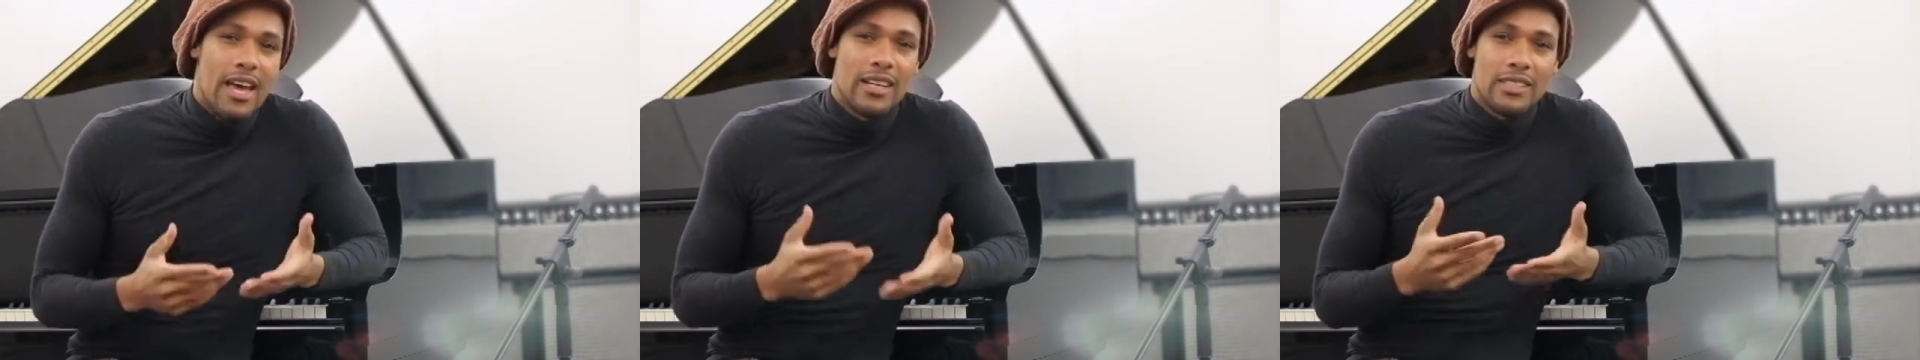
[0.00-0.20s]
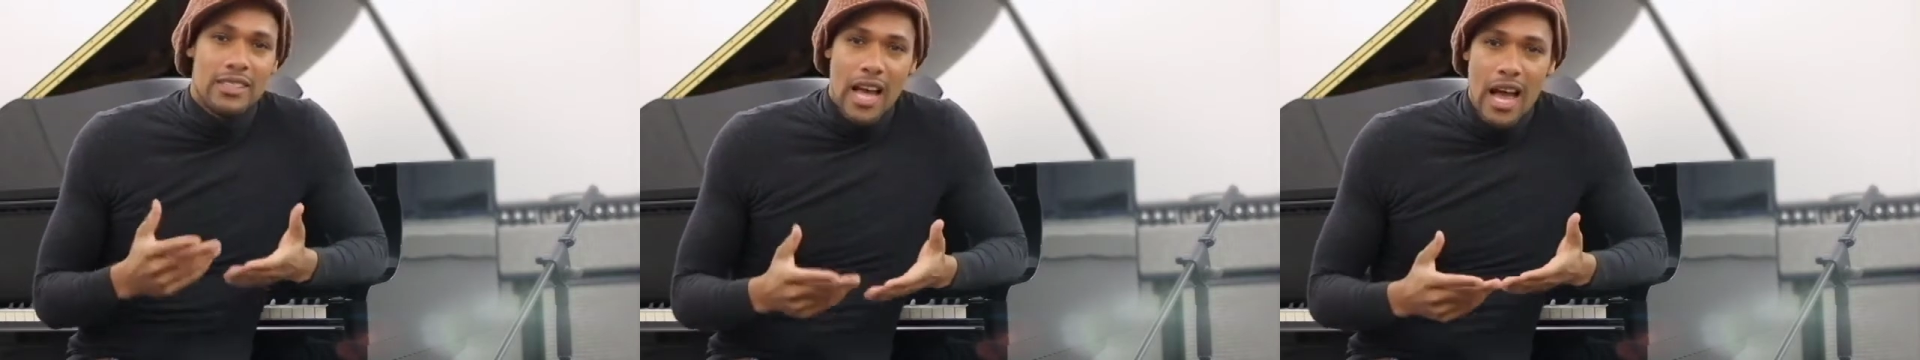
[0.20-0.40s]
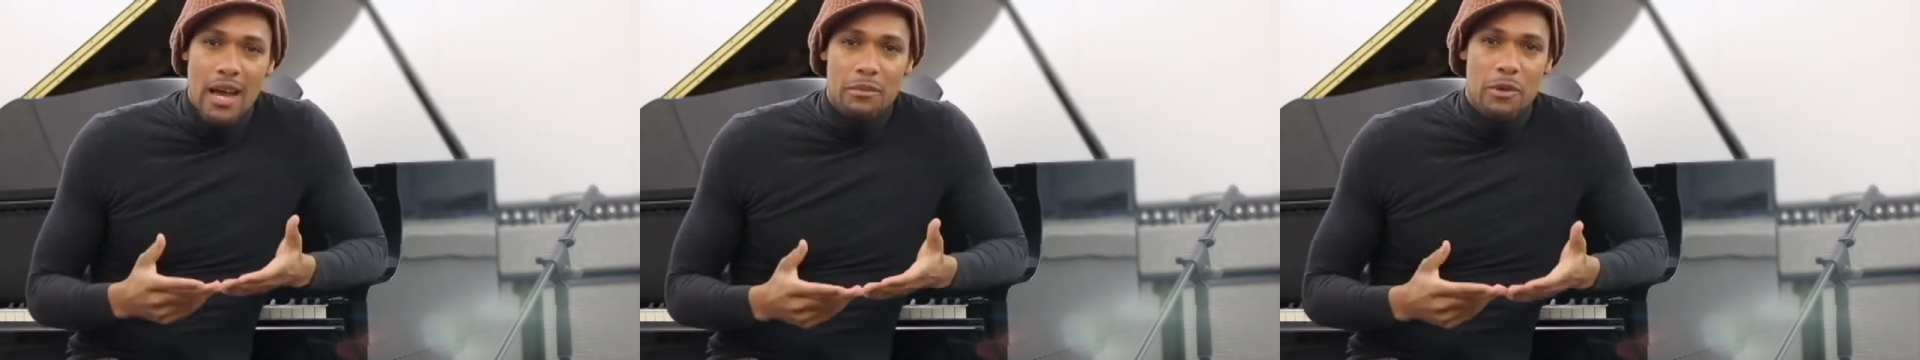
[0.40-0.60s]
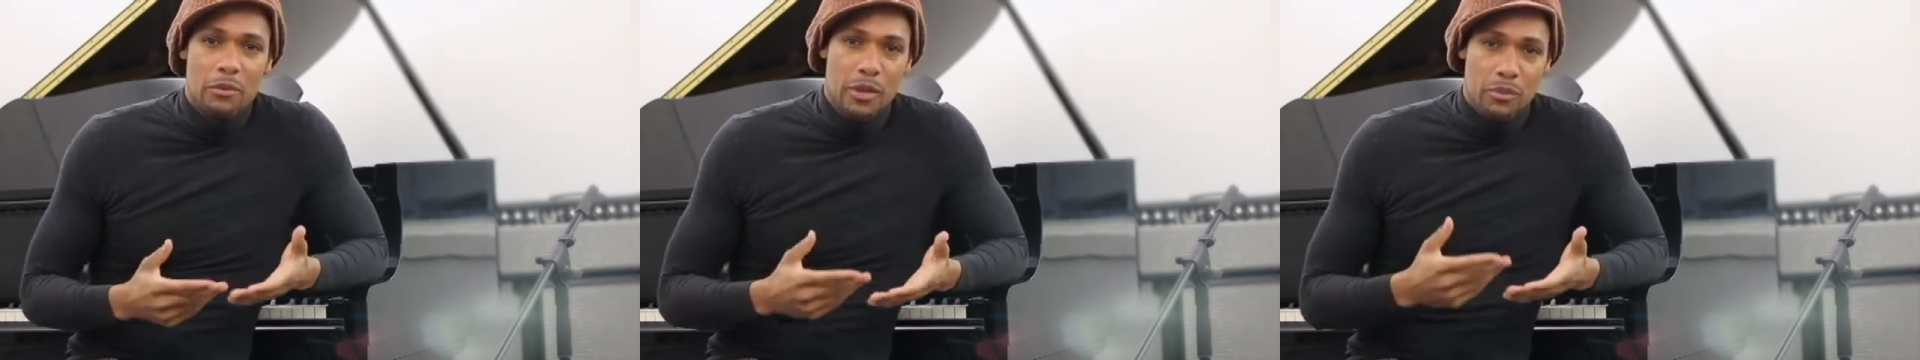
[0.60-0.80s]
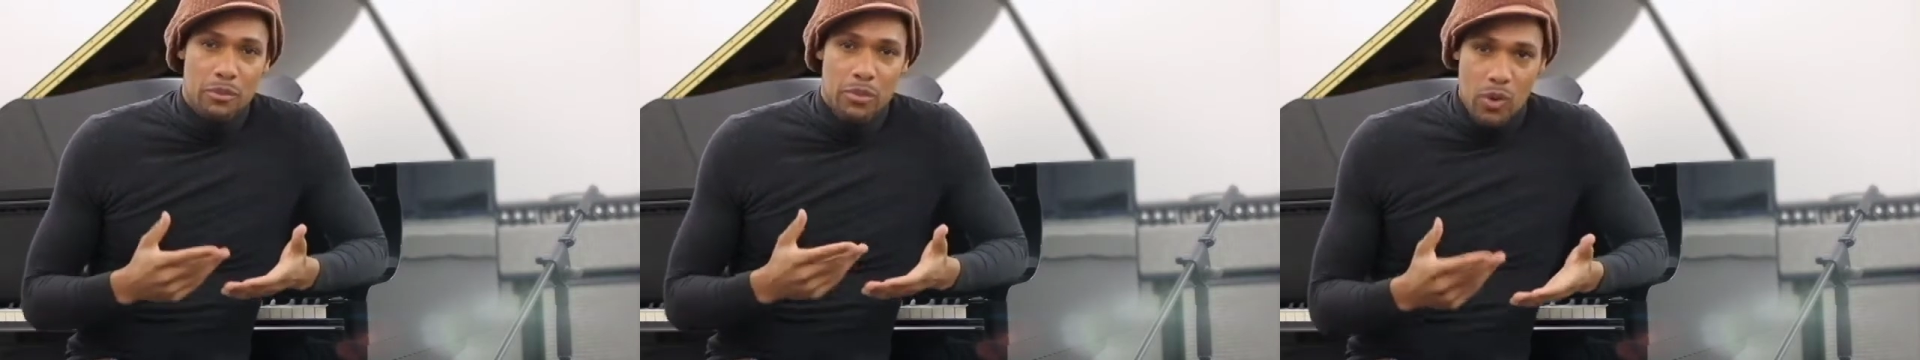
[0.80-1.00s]
kind of time
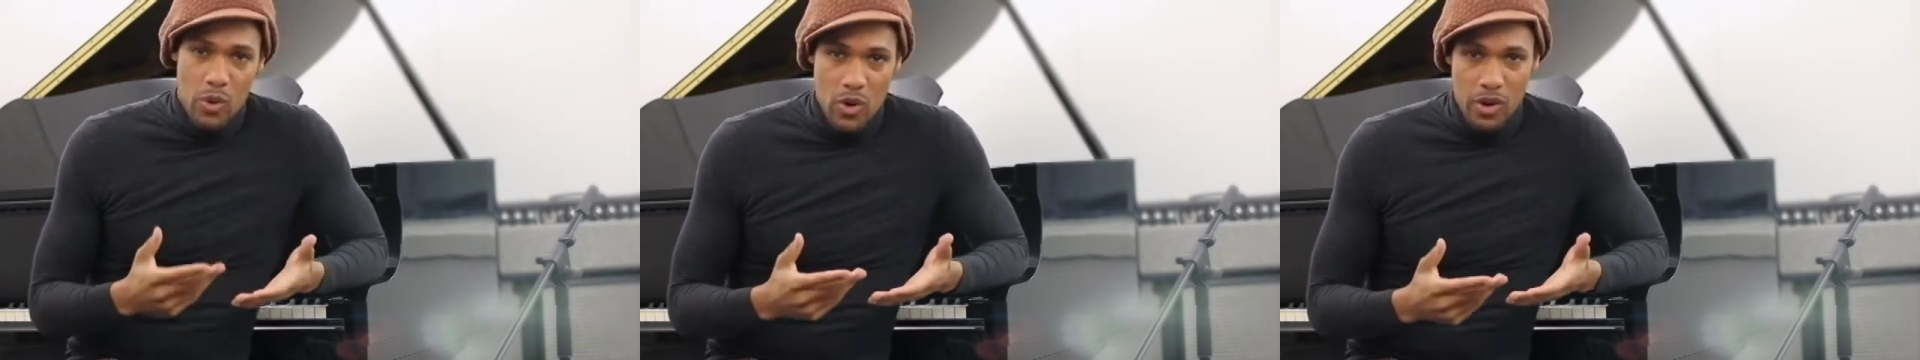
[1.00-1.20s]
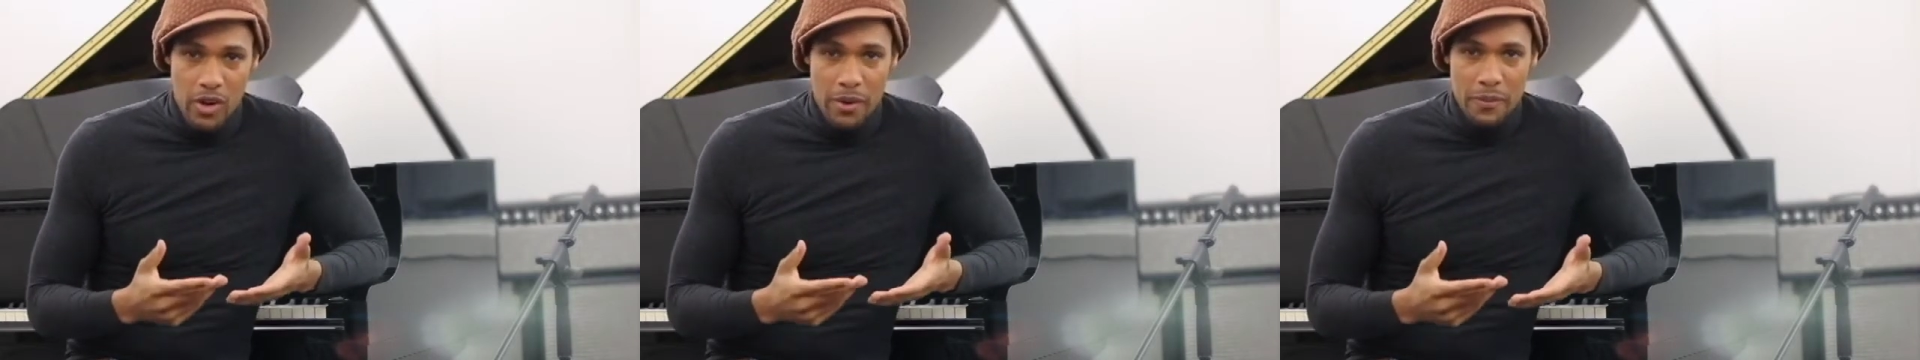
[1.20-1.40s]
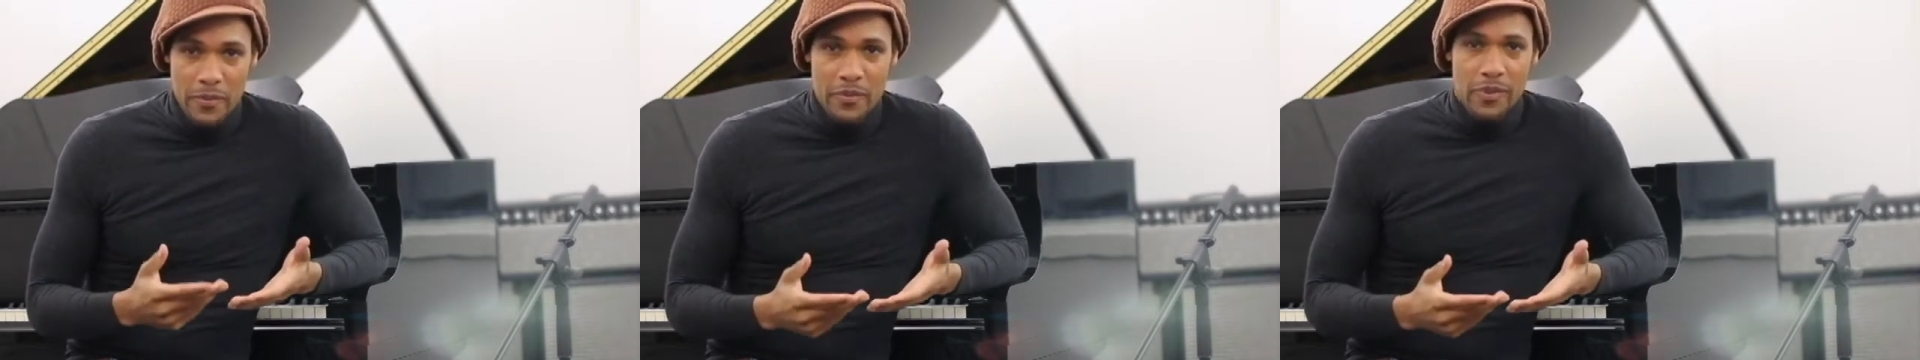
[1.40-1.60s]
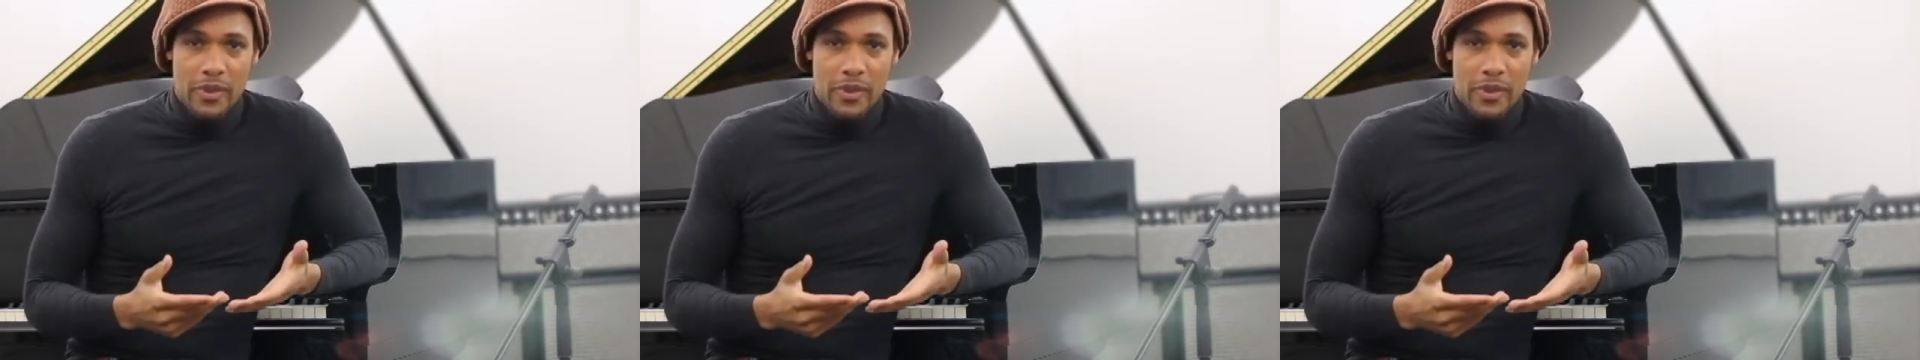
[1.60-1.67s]
to be born.